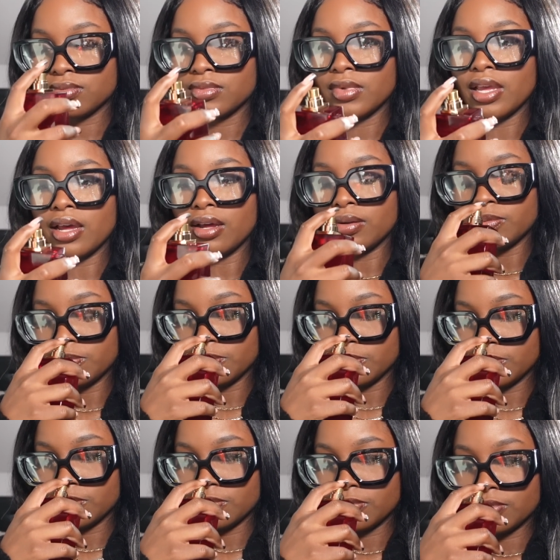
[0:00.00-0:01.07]
Yeah.
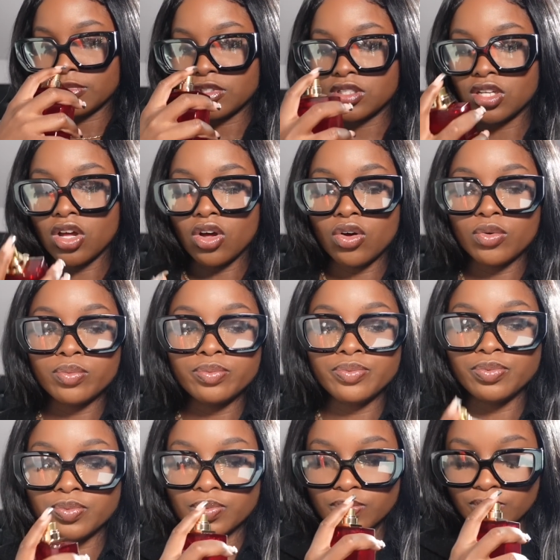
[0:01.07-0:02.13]
So
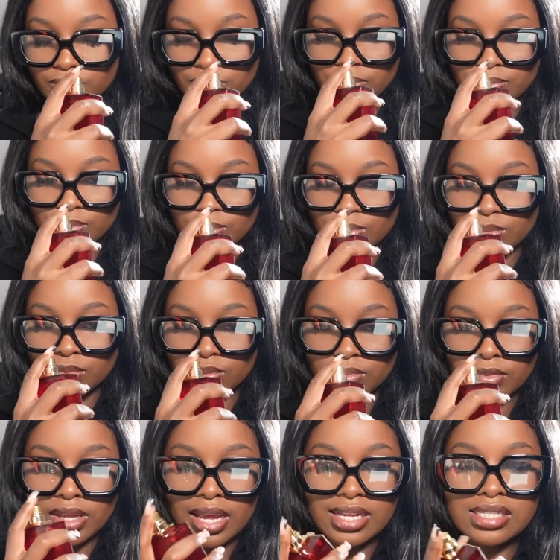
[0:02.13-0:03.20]

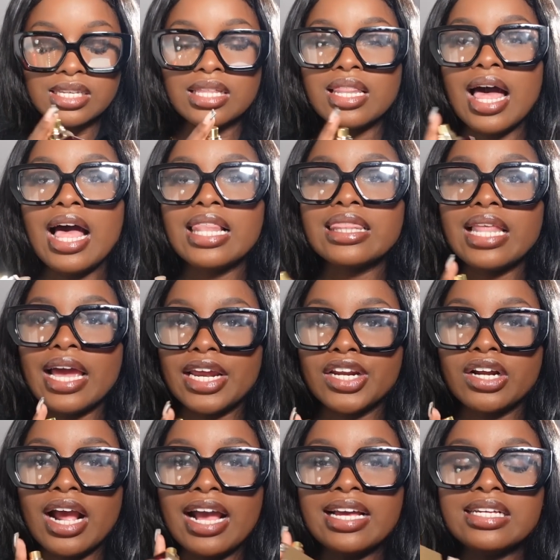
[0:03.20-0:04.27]
it's a lot
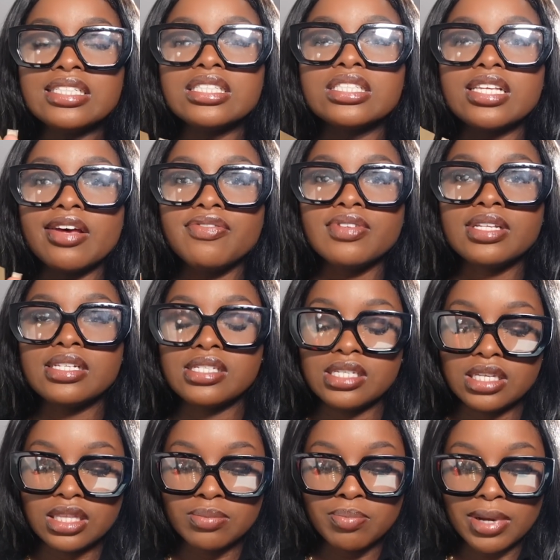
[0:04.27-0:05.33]
lighter. I can definitely
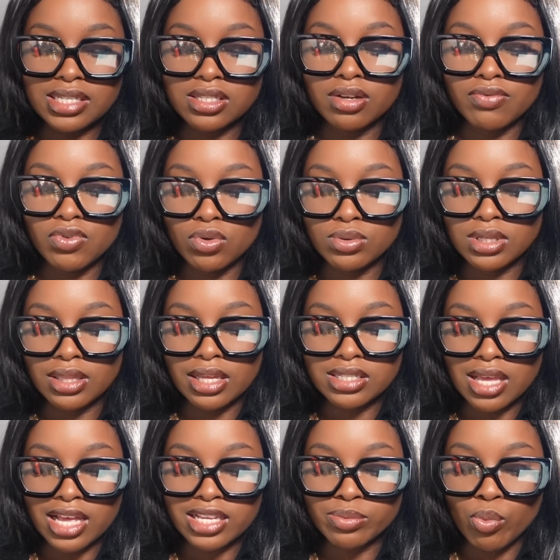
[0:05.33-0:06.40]
see myself using this
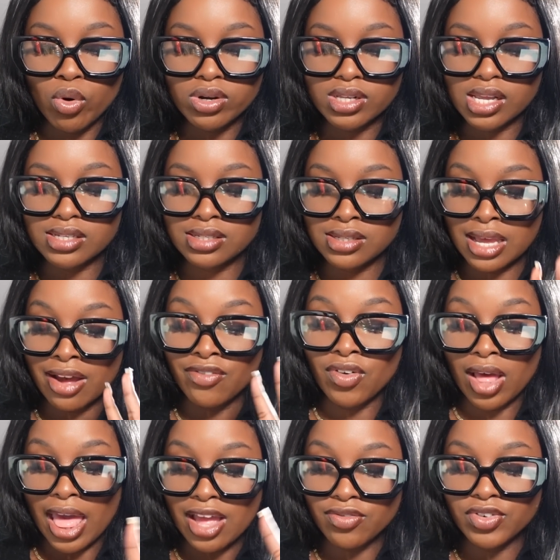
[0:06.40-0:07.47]
as more of
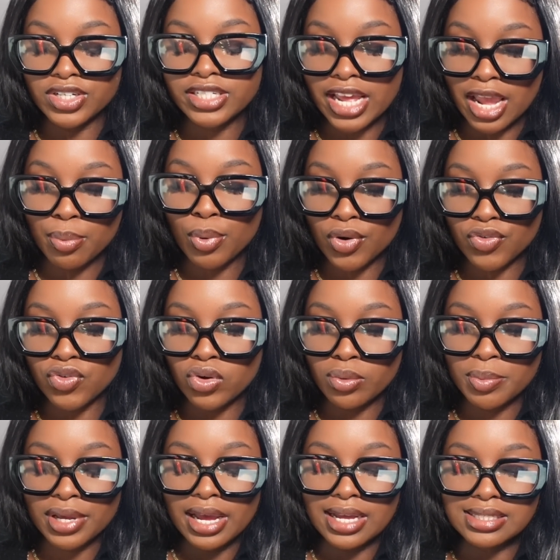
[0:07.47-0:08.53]
an everyday perfume
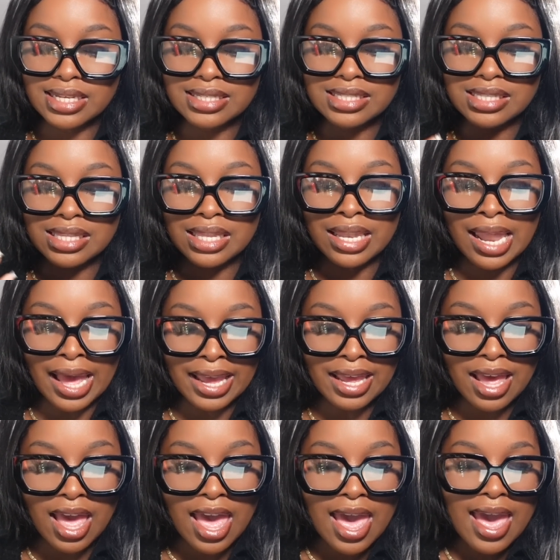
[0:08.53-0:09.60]
because it's
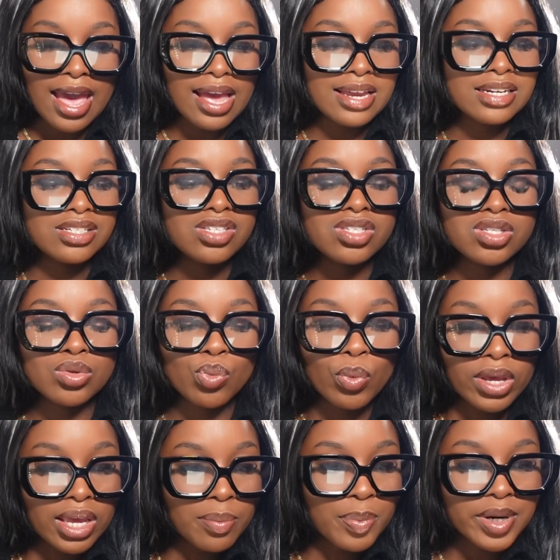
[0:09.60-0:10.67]
light and it's
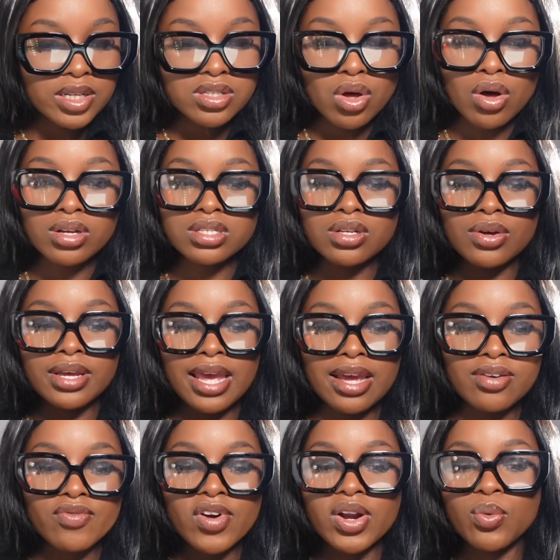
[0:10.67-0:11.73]
sweet, but it's also,
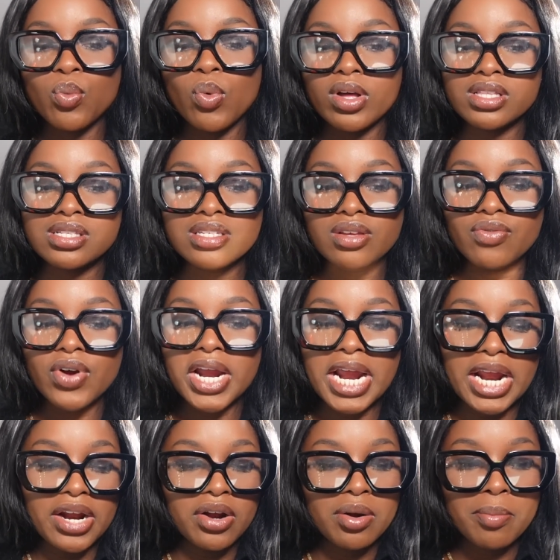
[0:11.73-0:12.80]
again, very woodsy, very
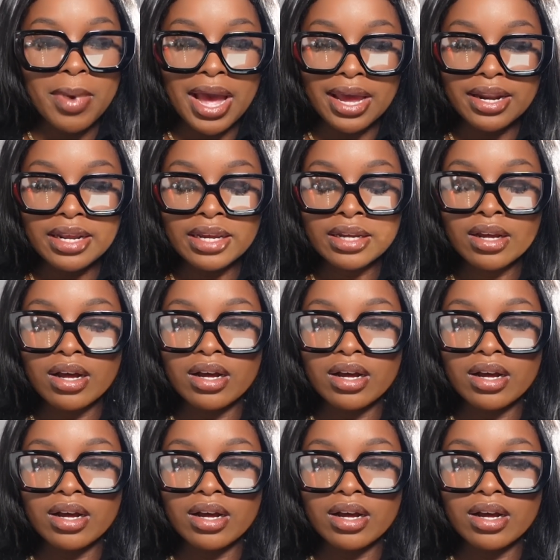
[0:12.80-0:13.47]
aromatic.